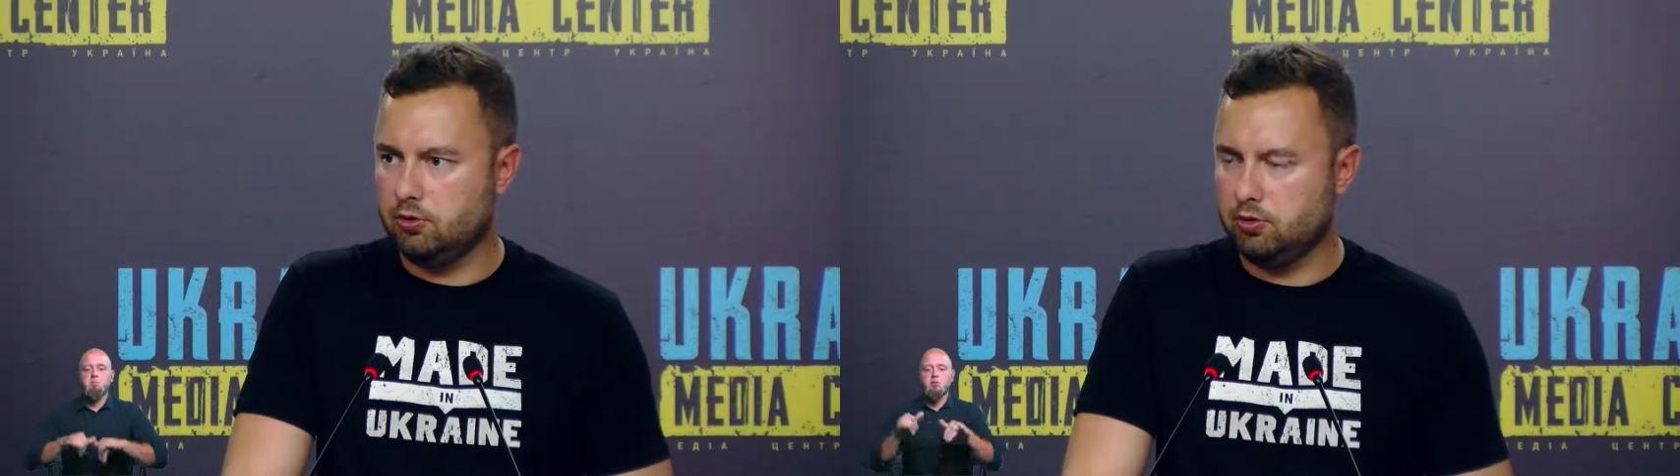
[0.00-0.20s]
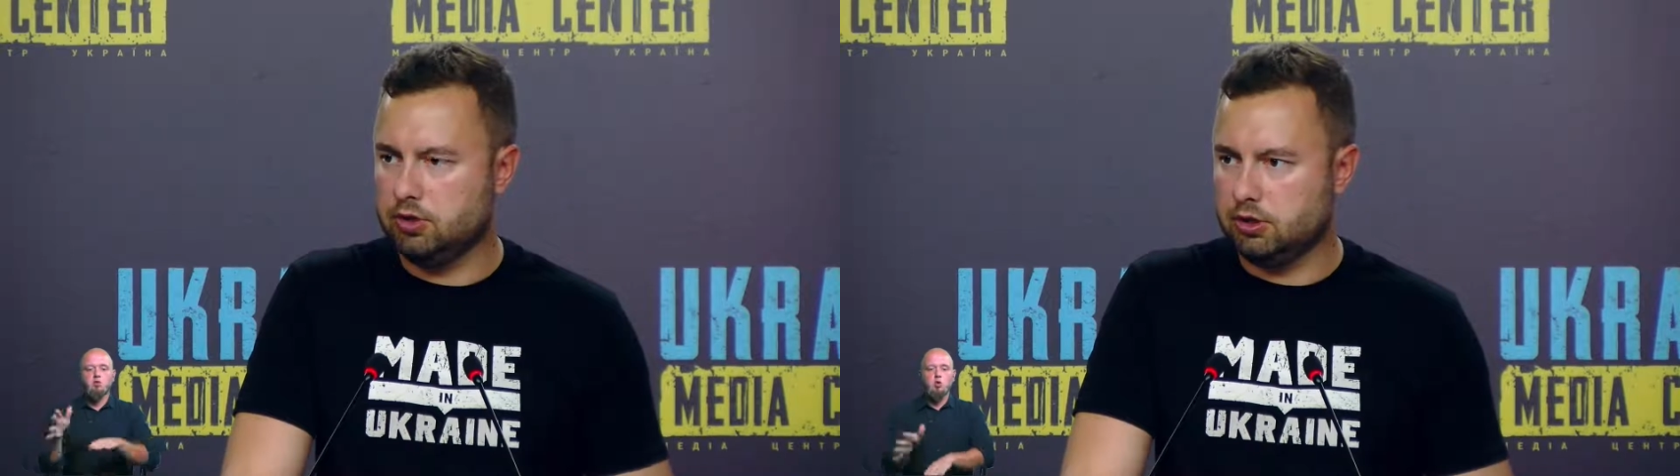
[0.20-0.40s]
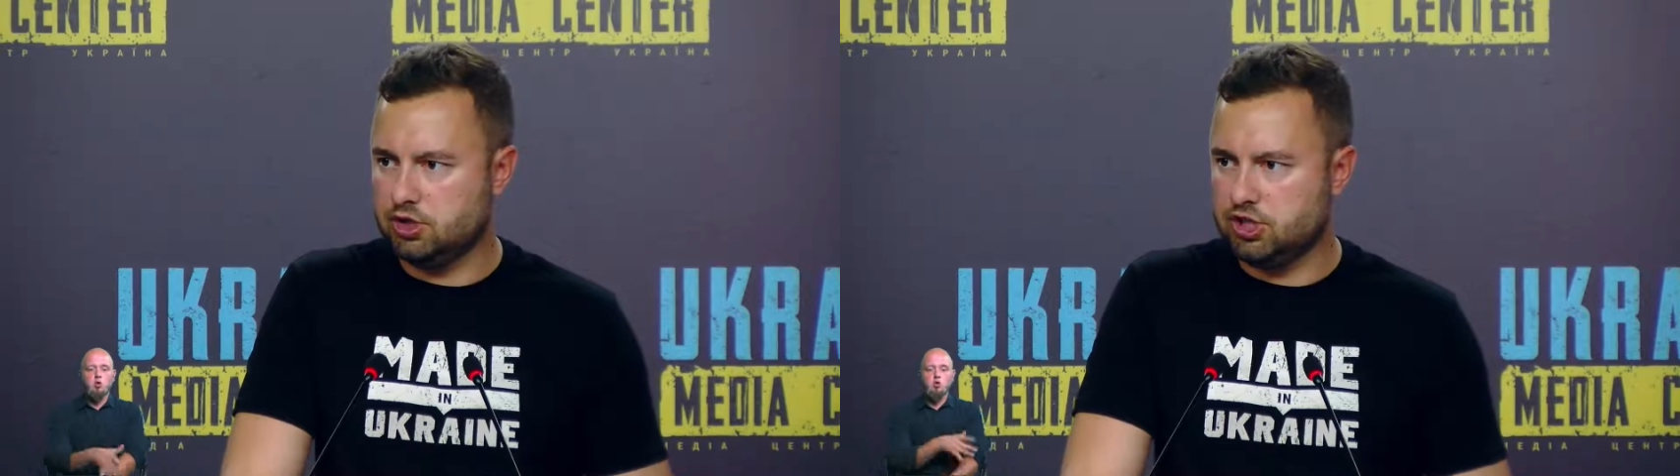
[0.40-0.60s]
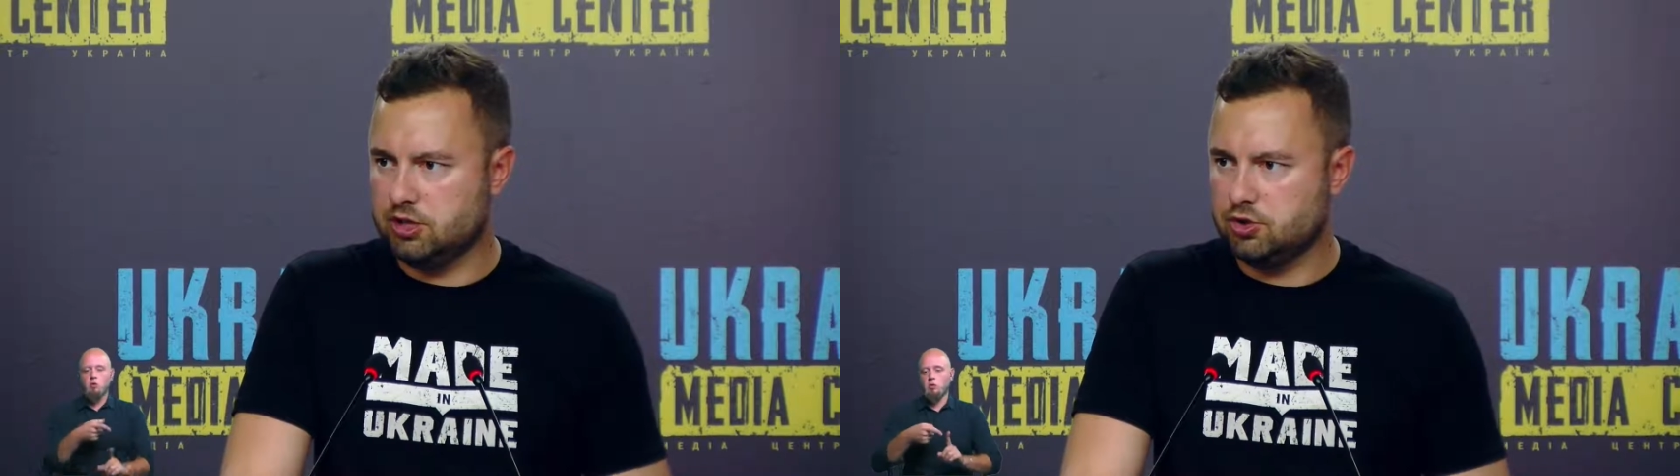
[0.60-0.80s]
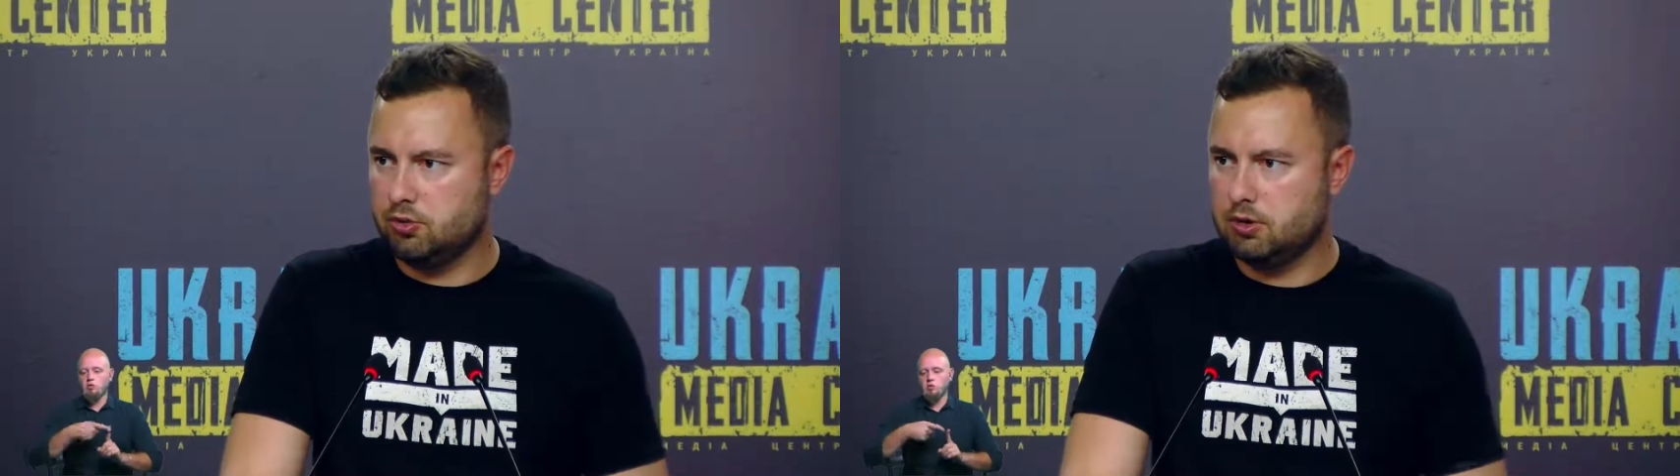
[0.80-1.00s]
are
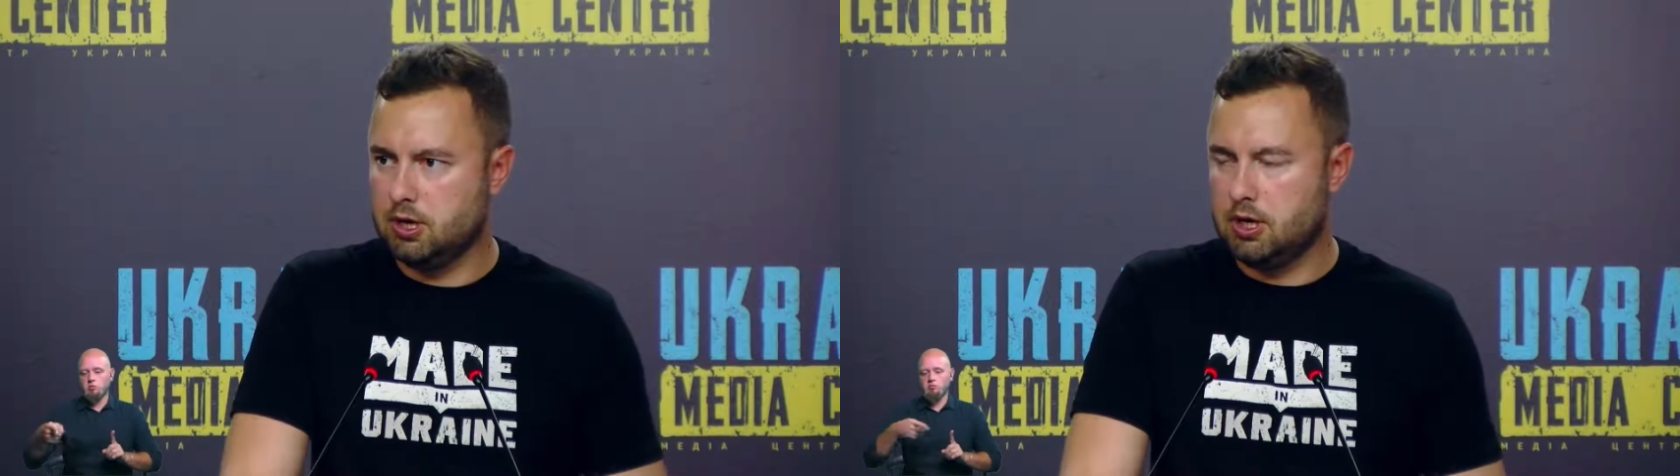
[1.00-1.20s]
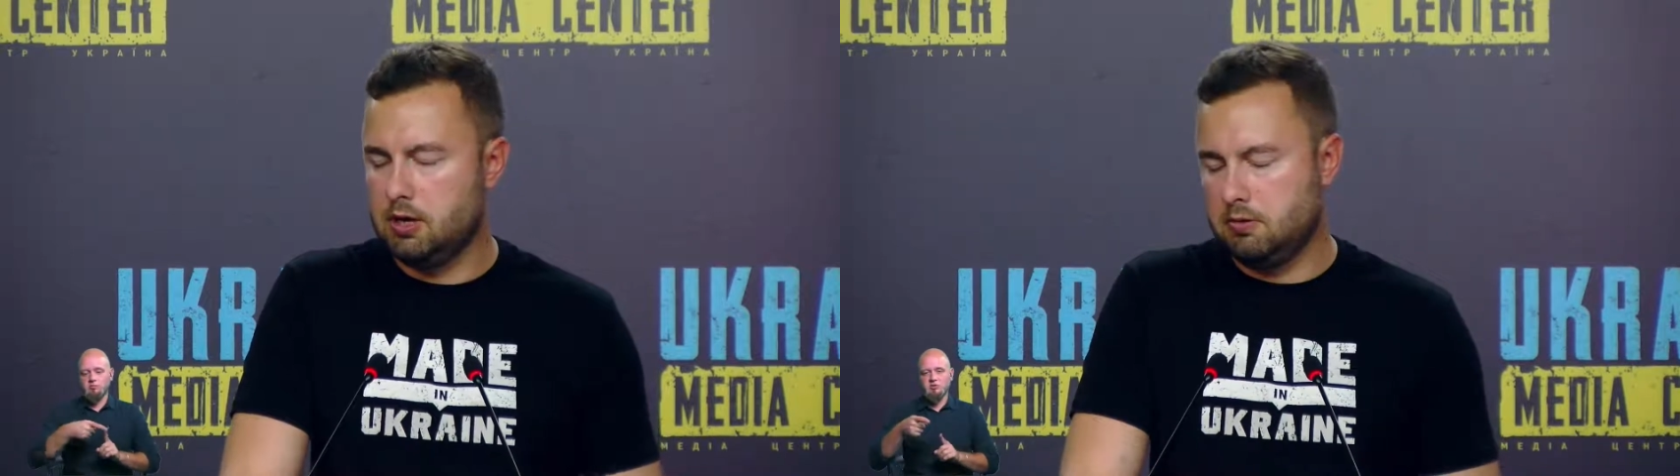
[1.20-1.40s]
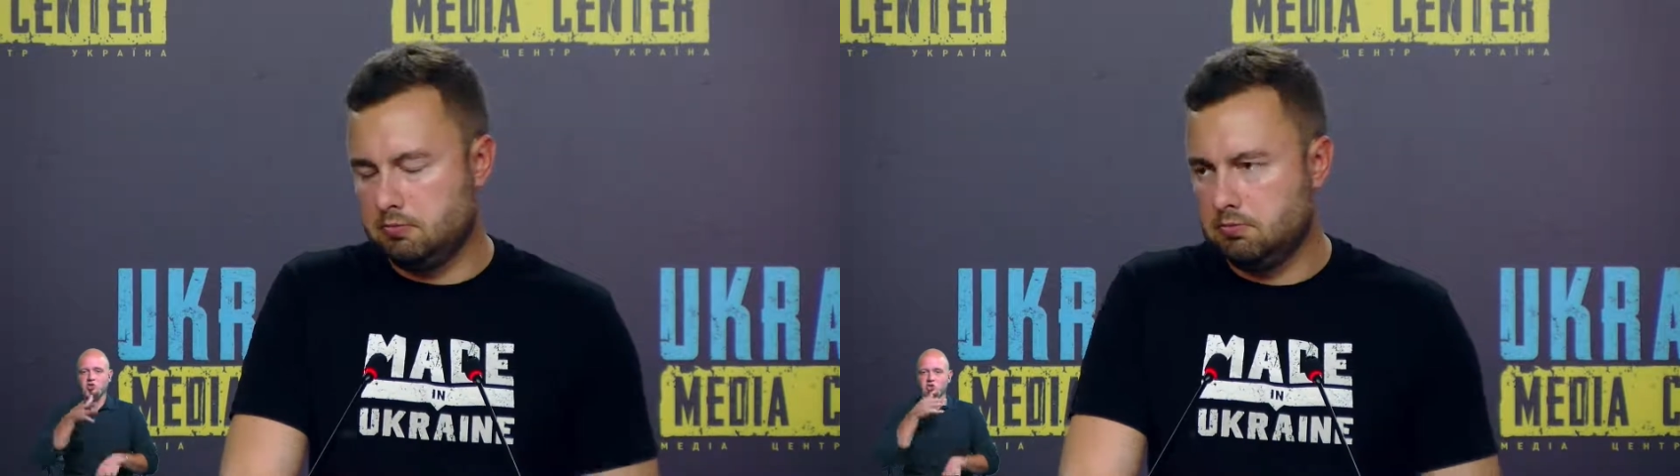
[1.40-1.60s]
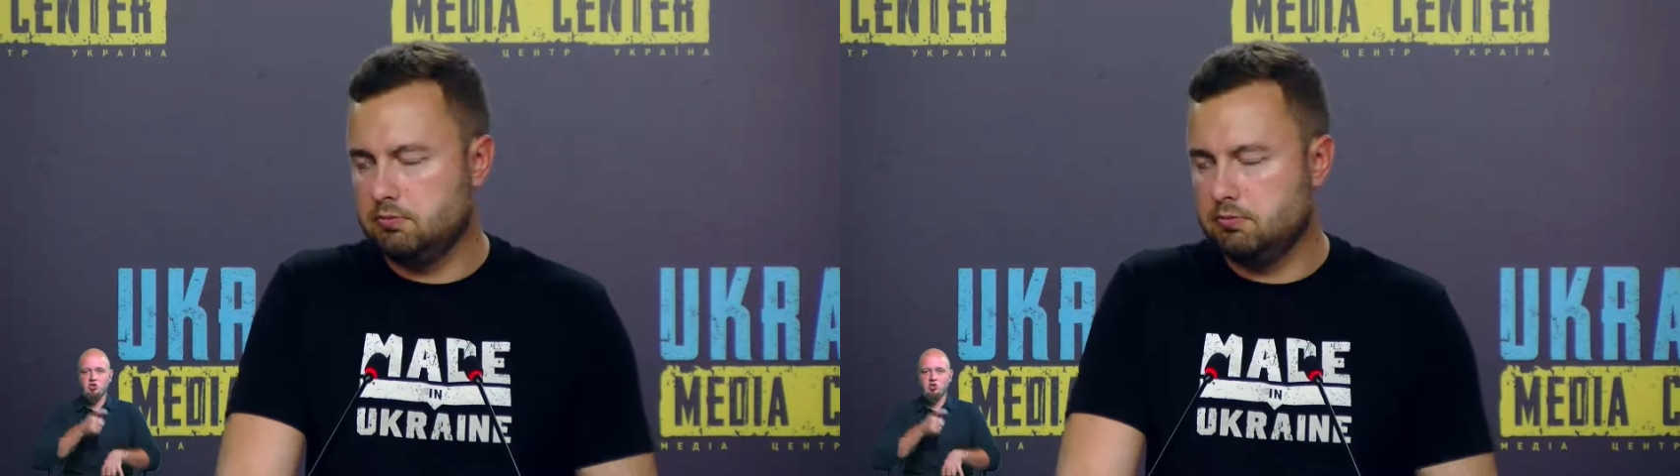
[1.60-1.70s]
looking to settle here